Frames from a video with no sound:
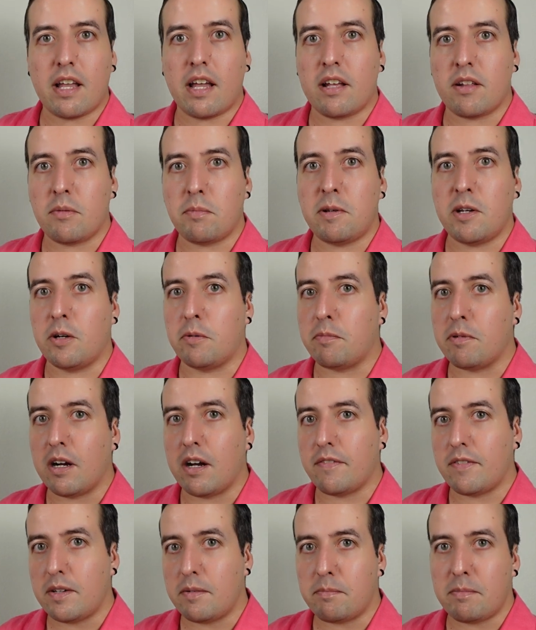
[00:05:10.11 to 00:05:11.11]
as pure
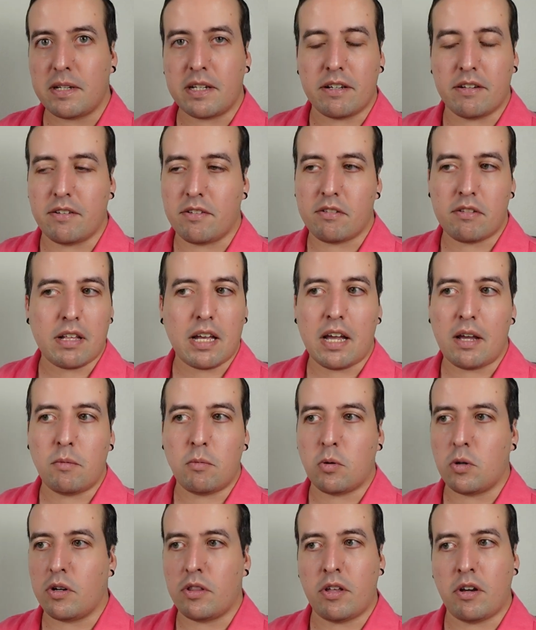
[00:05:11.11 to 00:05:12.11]
profit because I
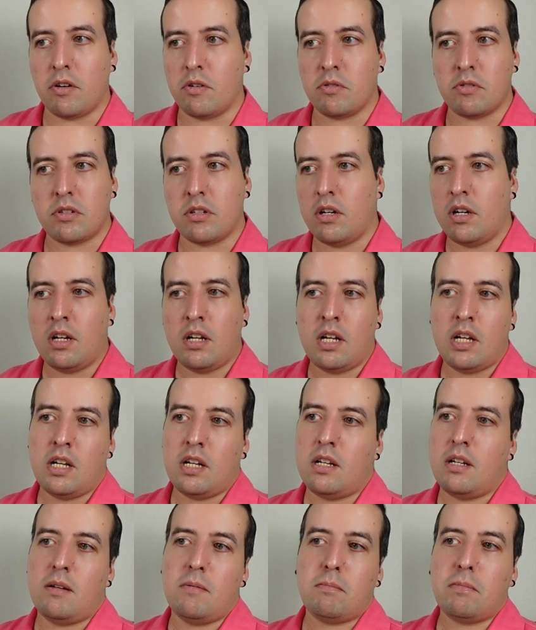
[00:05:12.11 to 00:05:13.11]
wore those
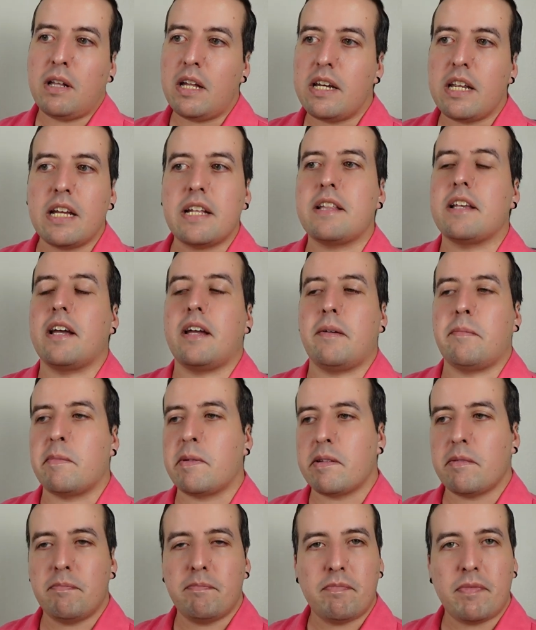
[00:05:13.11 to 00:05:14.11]
plenty of
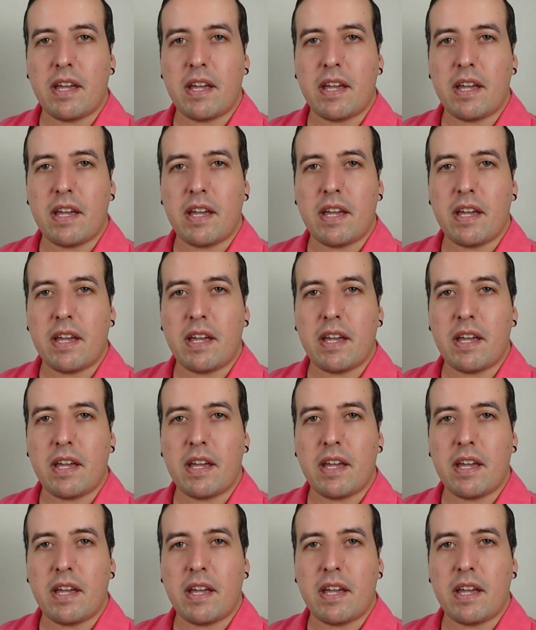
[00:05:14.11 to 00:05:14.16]
times.